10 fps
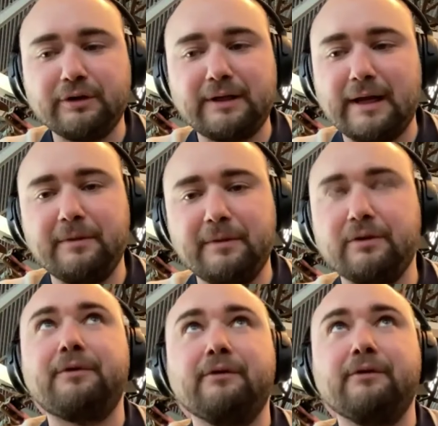the
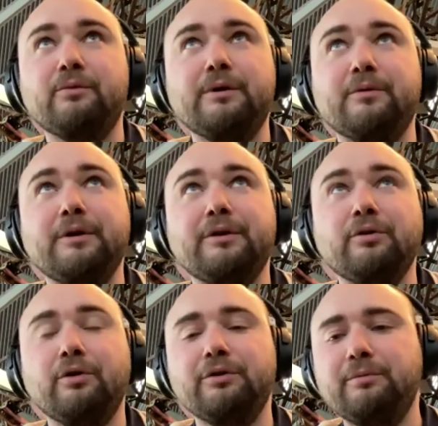particularity that we're a northern
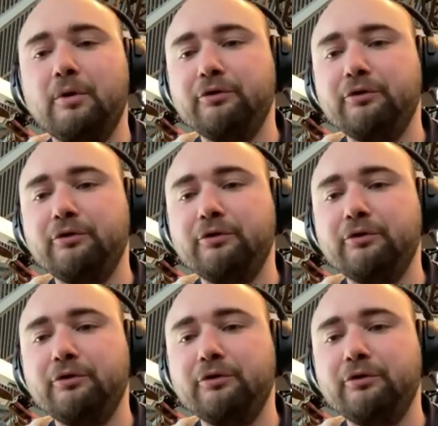climate of France.